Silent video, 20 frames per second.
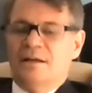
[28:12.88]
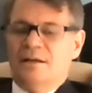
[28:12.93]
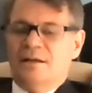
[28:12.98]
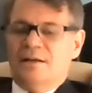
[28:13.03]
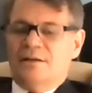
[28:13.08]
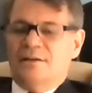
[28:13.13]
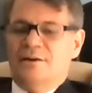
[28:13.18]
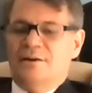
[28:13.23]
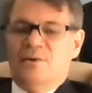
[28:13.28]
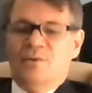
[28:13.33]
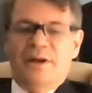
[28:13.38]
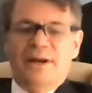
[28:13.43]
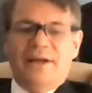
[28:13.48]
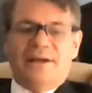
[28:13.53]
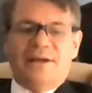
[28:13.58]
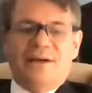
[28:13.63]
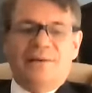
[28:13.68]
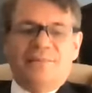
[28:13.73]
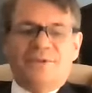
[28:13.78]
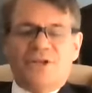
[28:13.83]
You know, when it
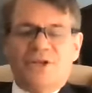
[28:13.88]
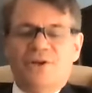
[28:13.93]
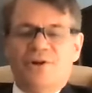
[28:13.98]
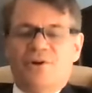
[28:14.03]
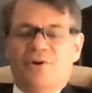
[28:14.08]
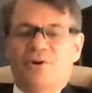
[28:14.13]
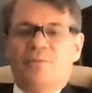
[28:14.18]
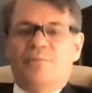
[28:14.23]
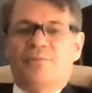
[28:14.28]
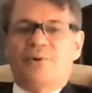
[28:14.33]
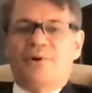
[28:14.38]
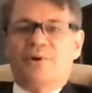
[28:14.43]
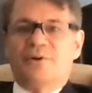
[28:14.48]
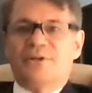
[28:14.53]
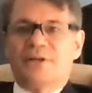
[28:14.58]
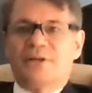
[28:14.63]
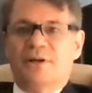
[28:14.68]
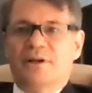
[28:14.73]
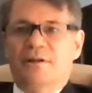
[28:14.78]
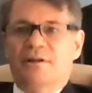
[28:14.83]
comes to your own
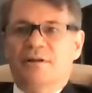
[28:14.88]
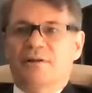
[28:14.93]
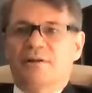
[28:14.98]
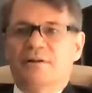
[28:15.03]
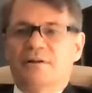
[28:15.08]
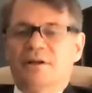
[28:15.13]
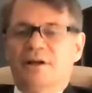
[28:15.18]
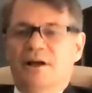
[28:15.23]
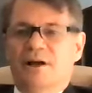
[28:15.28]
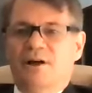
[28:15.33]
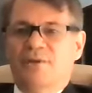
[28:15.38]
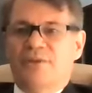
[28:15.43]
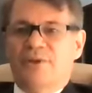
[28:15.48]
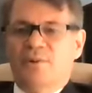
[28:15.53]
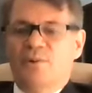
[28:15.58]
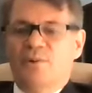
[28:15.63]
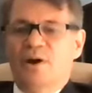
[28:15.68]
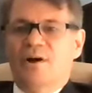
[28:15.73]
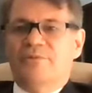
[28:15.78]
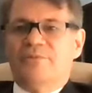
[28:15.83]
personal health
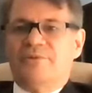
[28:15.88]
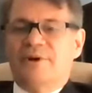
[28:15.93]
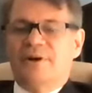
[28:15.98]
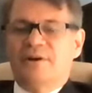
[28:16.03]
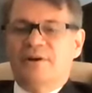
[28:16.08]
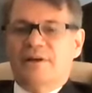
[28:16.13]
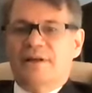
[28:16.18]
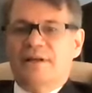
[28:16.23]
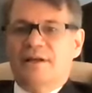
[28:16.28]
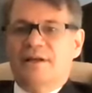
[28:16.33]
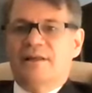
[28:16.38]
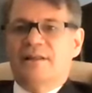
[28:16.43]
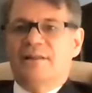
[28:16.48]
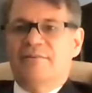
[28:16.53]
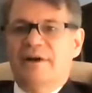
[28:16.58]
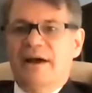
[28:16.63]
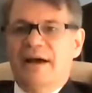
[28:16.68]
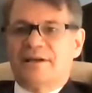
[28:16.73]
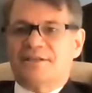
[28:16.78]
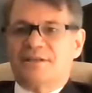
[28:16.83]
and welfare and getting the
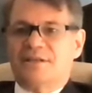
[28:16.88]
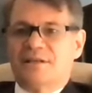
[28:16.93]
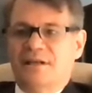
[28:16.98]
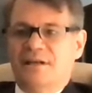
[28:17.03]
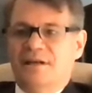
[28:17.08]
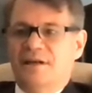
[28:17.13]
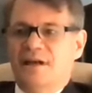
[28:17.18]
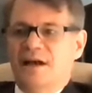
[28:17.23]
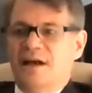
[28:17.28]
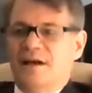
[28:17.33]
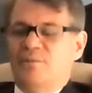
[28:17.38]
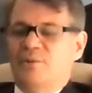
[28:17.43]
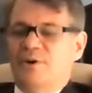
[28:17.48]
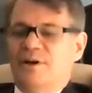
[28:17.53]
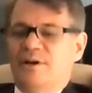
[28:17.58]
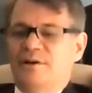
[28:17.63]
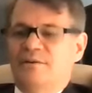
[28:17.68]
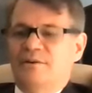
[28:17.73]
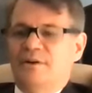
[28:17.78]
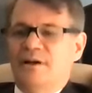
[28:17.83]
vaccine, I
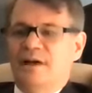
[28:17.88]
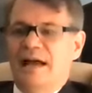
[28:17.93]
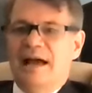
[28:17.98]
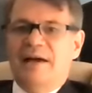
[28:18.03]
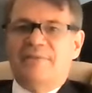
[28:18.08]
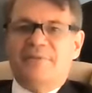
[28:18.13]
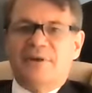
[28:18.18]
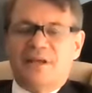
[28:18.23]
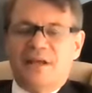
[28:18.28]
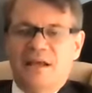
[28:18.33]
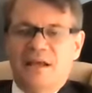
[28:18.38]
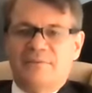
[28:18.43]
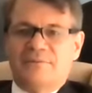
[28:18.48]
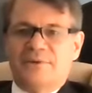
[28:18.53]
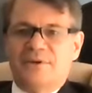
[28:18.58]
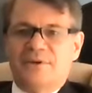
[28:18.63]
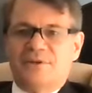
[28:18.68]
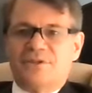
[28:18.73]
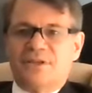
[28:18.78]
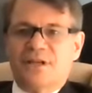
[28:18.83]
would advocate
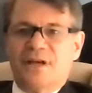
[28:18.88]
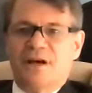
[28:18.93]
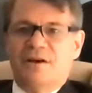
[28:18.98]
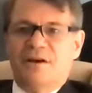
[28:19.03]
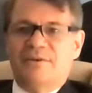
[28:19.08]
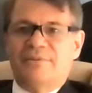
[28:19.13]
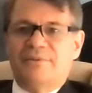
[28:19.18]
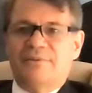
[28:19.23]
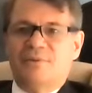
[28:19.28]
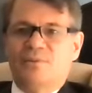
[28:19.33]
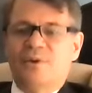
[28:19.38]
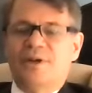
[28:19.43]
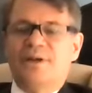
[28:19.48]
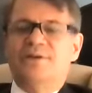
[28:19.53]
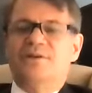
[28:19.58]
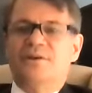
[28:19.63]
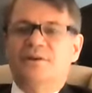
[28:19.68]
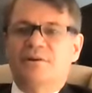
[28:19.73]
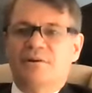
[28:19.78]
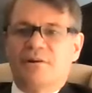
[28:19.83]
for yourself. We
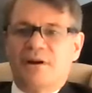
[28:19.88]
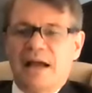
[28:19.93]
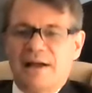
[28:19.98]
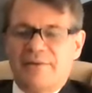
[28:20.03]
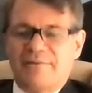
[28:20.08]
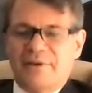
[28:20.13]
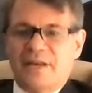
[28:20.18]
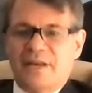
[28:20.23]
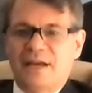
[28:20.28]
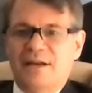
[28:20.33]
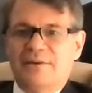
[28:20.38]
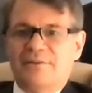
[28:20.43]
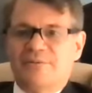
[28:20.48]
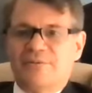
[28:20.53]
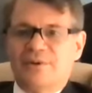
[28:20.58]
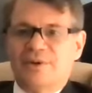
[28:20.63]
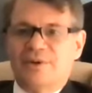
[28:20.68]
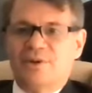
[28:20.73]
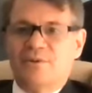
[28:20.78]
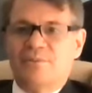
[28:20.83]
too are advocating
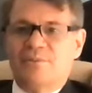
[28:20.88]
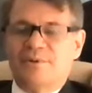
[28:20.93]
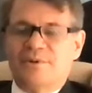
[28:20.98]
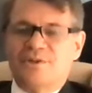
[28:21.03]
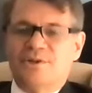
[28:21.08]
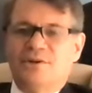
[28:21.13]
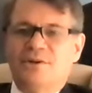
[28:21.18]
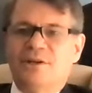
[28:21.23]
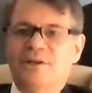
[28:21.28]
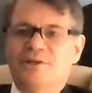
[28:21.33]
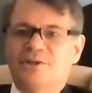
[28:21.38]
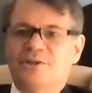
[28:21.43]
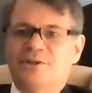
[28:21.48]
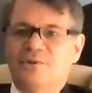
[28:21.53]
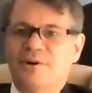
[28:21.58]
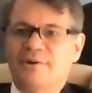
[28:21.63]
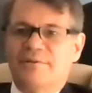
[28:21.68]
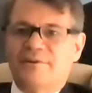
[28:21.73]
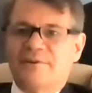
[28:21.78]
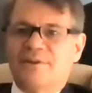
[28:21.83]
for you, but you need to
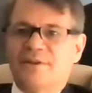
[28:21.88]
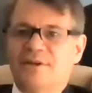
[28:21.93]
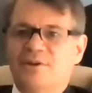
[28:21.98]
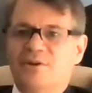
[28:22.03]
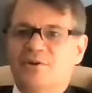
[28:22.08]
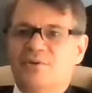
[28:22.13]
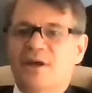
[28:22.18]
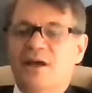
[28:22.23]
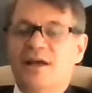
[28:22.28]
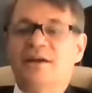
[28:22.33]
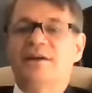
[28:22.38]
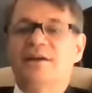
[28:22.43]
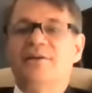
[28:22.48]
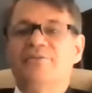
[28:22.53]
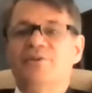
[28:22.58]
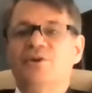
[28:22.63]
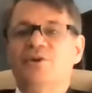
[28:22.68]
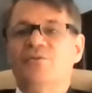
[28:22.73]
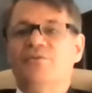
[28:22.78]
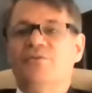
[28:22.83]
do everything you can. And
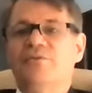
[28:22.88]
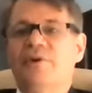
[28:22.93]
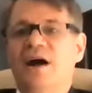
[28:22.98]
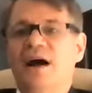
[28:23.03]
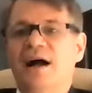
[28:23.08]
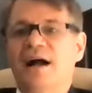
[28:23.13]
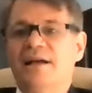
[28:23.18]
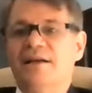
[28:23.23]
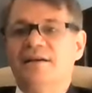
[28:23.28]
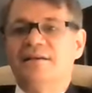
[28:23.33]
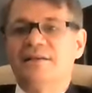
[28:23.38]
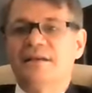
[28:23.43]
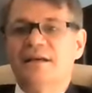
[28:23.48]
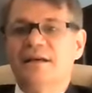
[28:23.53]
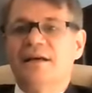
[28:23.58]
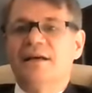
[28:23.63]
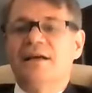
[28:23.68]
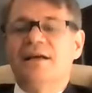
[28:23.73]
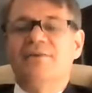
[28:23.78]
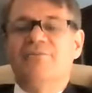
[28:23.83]

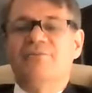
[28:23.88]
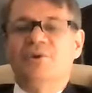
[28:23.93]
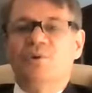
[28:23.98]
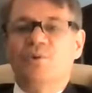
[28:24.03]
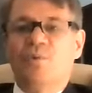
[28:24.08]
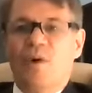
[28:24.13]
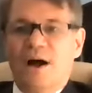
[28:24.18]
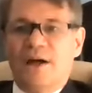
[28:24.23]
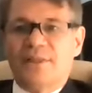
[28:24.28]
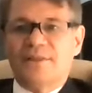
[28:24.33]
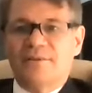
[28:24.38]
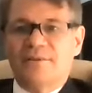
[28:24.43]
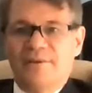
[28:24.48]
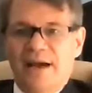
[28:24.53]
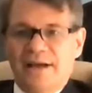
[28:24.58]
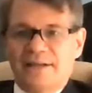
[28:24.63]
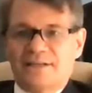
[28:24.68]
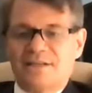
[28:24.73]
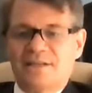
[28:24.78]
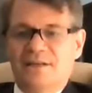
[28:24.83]
if you want the
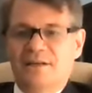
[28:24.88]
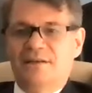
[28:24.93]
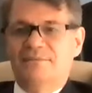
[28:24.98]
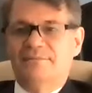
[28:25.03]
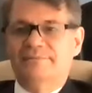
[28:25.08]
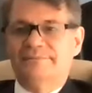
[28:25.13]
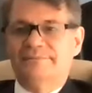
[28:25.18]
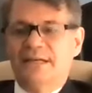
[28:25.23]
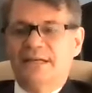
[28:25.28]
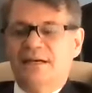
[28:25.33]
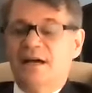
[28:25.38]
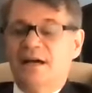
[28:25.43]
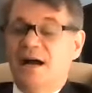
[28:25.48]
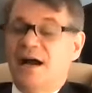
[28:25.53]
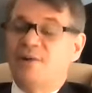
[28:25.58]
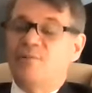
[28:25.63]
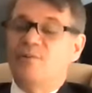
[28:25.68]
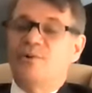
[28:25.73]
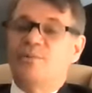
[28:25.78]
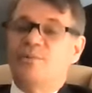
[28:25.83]
vaccine,
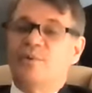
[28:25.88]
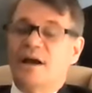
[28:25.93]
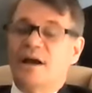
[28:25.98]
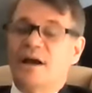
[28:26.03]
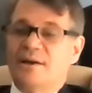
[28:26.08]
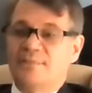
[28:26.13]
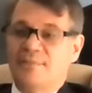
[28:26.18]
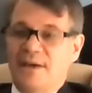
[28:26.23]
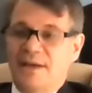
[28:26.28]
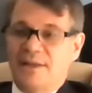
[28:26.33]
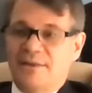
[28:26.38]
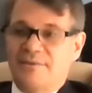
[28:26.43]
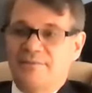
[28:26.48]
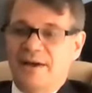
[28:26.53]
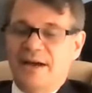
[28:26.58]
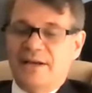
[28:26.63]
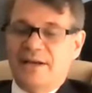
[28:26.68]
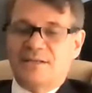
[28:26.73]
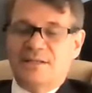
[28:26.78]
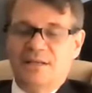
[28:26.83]
I would recommend the
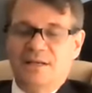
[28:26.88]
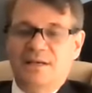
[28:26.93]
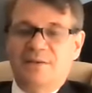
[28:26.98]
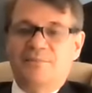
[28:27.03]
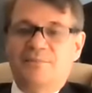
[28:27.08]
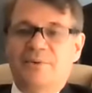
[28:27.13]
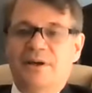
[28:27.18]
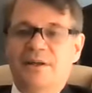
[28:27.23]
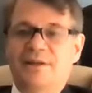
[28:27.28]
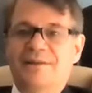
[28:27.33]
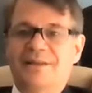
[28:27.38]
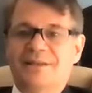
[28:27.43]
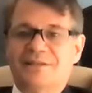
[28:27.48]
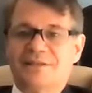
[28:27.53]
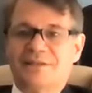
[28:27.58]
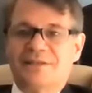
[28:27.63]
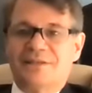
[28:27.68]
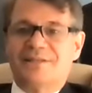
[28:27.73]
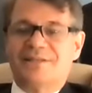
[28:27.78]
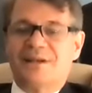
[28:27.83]
vaccine, but this
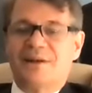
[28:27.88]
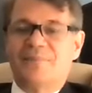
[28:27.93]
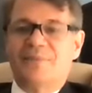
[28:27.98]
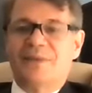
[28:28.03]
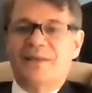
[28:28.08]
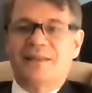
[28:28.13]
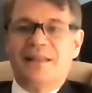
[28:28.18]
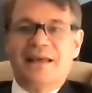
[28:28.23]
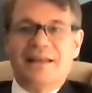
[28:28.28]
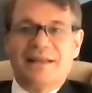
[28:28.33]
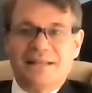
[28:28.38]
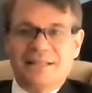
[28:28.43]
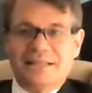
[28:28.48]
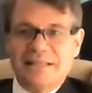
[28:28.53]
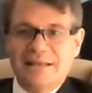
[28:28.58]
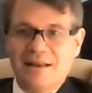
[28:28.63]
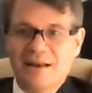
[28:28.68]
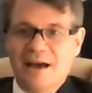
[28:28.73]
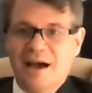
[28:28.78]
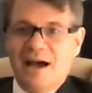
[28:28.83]
is something that is
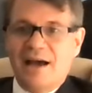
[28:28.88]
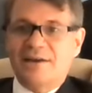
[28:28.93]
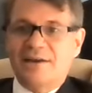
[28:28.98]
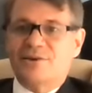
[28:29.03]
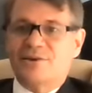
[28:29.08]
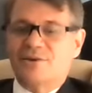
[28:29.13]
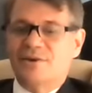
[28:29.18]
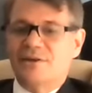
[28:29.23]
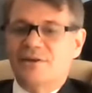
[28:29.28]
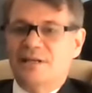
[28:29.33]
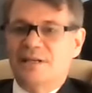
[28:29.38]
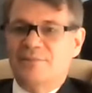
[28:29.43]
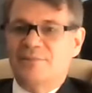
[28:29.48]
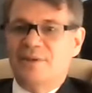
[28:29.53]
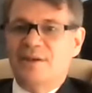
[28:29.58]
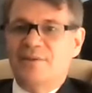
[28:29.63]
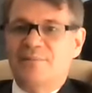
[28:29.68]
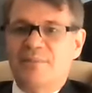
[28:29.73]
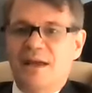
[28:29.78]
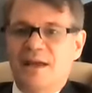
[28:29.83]
not currently
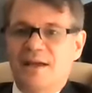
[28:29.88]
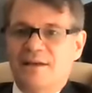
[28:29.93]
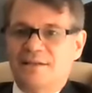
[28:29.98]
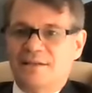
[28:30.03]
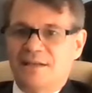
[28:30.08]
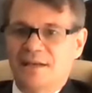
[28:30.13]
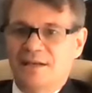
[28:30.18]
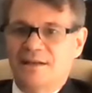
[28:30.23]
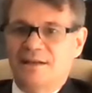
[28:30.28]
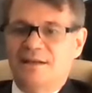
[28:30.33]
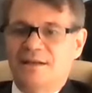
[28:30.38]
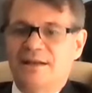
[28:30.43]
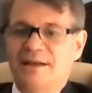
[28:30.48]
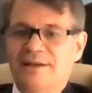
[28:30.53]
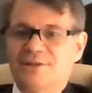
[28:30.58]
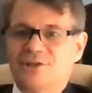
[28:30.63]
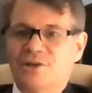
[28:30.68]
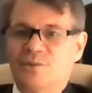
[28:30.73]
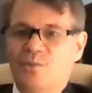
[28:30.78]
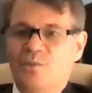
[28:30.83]
being mandated
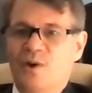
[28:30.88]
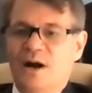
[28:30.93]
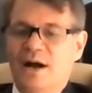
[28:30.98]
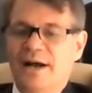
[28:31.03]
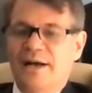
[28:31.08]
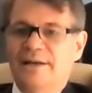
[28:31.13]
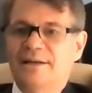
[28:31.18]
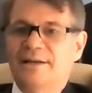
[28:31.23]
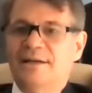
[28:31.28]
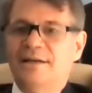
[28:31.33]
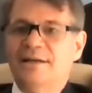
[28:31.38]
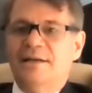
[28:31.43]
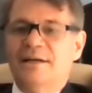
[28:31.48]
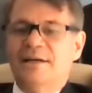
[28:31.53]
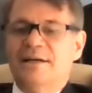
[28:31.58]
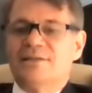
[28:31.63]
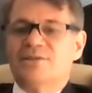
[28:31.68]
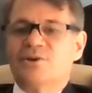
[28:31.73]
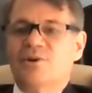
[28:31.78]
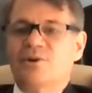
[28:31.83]
nationwide.
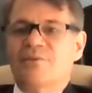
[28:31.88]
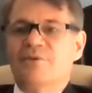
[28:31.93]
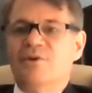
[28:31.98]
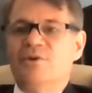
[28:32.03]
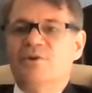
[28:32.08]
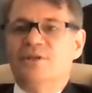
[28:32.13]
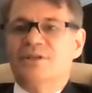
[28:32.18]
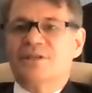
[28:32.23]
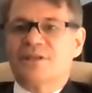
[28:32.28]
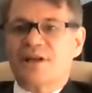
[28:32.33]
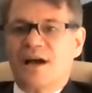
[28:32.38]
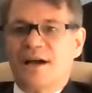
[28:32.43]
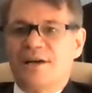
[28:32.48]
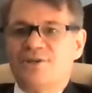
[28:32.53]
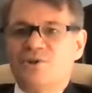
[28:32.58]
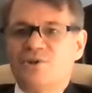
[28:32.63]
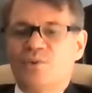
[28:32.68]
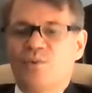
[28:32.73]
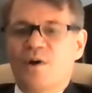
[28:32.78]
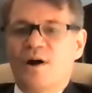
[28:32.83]
So if you decide
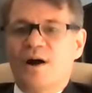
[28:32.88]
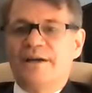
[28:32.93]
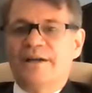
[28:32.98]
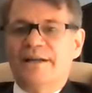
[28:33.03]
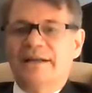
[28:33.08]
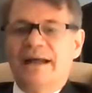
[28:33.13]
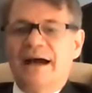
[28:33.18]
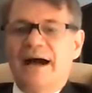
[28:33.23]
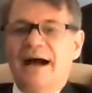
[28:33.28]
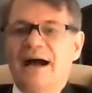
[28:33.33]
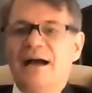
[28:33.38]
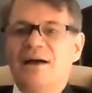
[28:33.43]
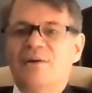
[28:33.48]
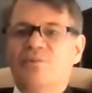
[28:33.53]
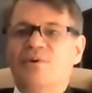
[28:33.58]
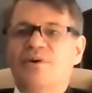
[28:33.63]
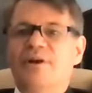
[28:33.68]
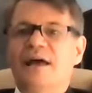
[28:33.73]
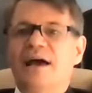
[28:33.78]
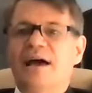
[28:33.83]
you want it, I
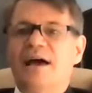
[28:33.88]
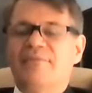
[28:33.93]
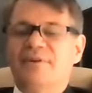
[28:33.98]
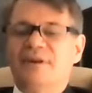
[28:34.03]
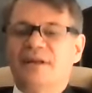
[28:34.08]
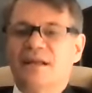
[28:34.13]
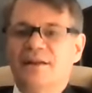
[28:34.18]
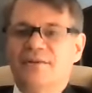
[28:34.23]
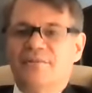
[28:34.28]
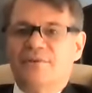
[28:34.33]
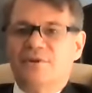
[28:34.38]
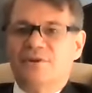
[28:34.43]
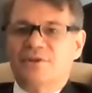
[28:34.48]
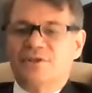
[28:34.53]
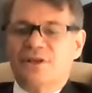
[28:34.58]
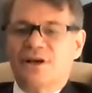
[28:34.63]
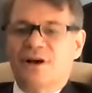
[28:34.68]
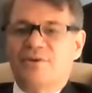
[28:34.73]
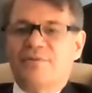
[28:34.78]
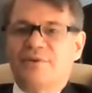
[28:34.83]
would advocate for
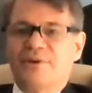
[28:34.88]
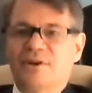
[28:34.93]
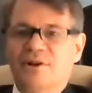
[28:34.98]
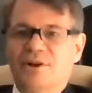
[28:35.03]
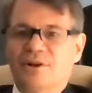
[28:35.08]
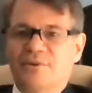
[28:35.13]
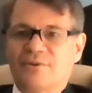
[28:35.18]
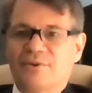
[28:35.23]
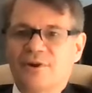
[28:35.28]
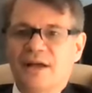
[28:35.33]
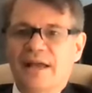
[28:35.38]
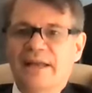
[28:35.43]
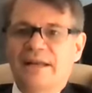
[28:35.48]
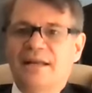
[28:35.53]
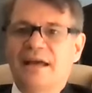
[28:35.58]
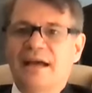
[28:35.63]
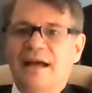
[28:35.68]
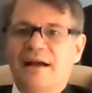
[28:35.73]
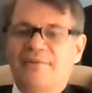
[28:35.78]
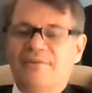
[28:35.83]
yourself and look for
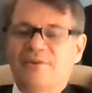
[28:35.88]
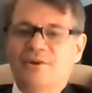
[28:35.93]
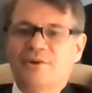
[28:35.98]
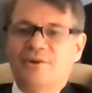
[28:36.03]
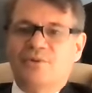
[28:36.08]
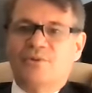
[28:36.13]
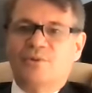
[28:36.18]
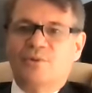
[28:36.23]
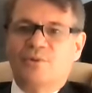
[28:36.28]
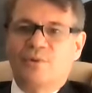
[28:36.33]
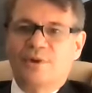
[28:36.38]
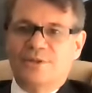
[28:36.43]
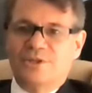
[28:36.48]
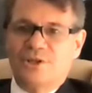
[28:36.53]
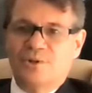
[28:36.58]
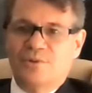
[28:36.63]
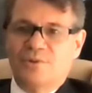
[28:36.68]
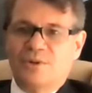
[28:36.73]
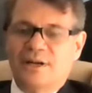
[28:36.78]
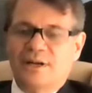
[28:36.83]
any avenue through which
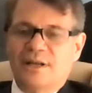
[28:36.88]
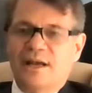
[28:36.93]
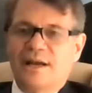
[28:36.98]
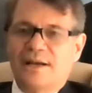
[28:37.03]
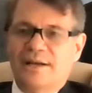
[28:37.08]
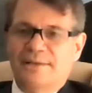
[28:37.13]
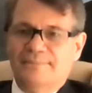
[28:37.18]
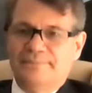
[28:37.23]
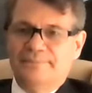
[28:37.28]
you can get it.